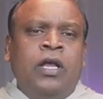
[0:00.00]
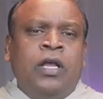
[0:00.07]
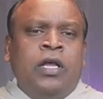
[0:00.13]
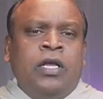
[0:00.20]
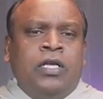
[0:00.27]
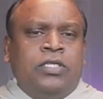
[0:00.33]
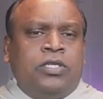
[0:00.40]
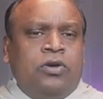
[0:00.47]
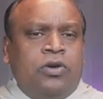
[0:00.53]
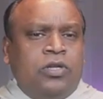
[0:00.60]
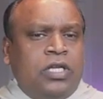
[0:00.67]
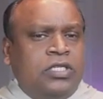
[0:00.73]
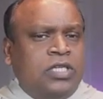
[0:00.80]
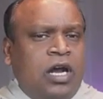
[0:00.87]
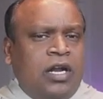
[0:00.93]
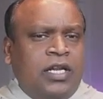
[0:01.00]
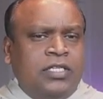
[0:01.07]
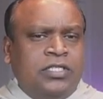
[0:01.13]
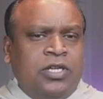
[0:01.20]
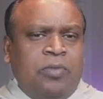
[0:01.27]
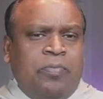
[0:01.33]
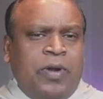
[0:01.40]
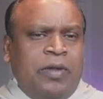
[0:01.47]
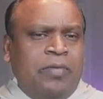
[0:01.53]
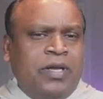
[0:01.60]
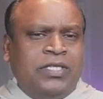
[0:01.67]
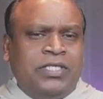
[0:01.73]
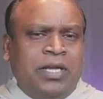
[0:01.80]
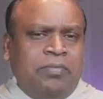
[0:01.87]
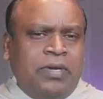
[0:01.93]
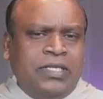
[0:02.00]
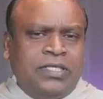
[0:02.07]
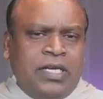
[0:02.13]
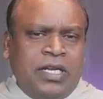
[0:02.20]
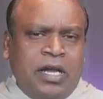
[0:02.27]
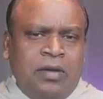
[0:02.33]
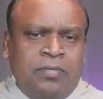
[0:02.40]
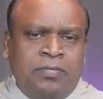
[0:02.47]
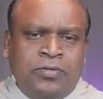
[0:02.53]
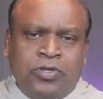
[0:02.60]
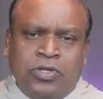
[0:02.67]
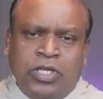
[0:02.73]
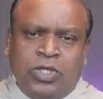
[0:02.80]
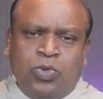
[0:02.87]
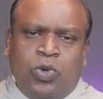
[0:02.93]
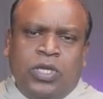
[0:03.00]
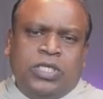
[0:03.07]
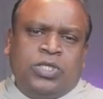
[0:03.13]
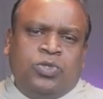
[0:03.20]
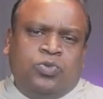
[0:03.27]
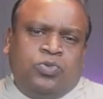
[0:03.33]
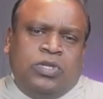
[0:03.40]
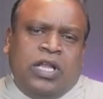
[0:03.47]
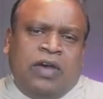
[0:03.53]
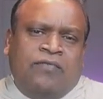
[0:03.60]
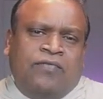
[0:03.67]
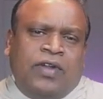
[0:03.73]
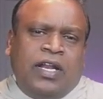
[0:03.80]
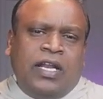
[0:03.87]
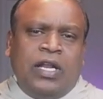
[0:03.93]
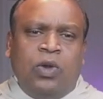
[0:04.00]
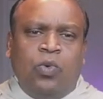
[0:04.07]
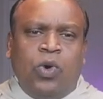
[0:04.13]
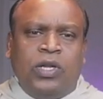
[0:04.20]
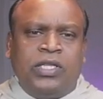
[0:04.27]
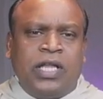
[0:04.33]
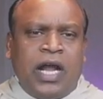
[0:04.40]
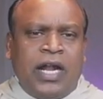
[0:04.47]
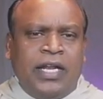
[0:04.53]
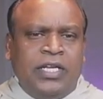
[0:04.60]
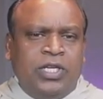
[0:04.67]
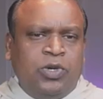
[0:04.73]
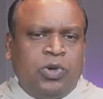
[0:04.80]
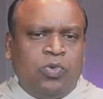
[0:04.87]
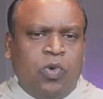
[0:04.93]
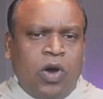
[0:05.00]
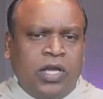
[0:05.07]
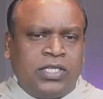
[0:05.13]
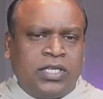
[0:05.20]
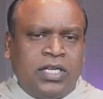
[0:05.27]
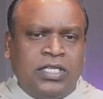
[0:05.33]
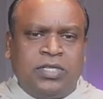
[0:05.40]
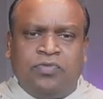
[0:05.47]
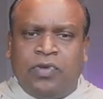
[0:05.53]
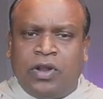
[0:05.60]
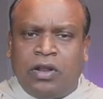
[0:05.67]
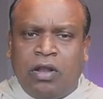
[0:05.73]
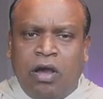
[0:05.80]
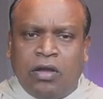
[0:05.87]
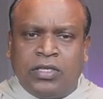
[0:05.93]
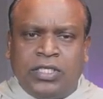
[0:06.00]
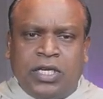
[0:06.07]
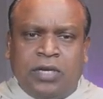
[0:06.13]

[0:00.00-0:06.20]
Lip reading: So the chart is pretty much tempting setup. So this one is definitely worth adding to your watch list for a long-term